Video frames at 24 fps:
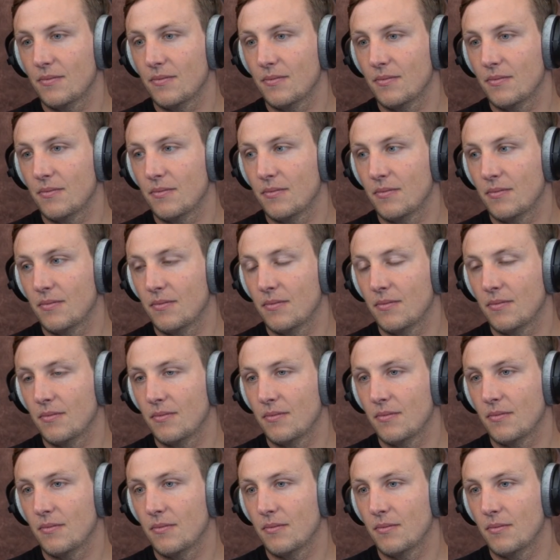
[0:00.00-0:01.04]

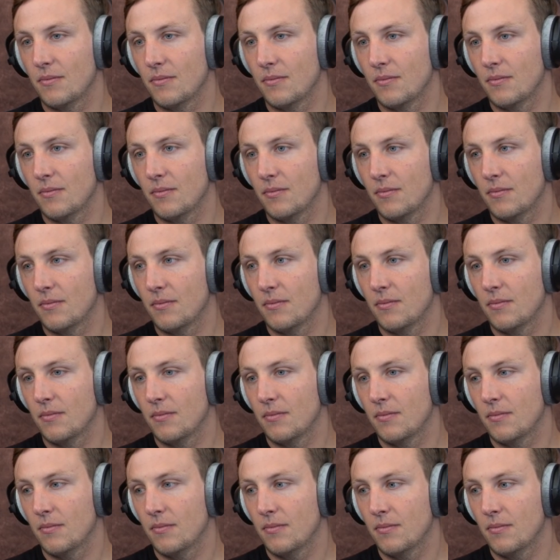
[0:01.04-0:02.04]
The person shown says nothing.